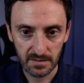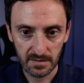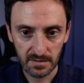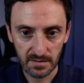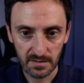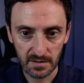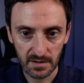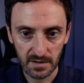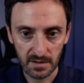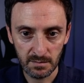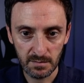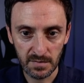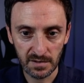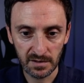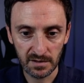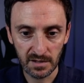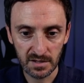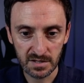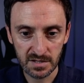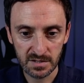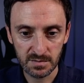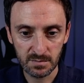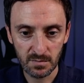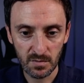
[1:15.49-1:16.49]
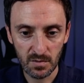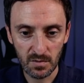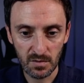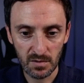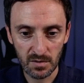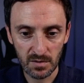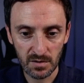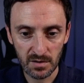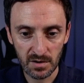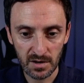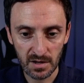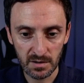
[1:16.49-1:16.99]
and make that
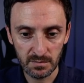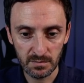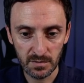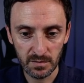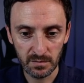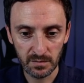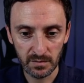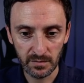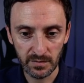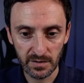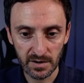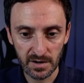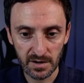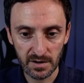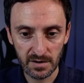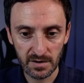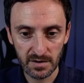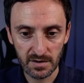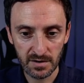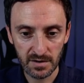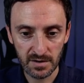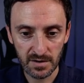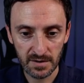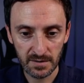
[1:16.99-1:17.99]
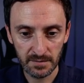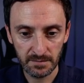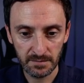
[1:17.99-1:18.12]
smaller and move it over here.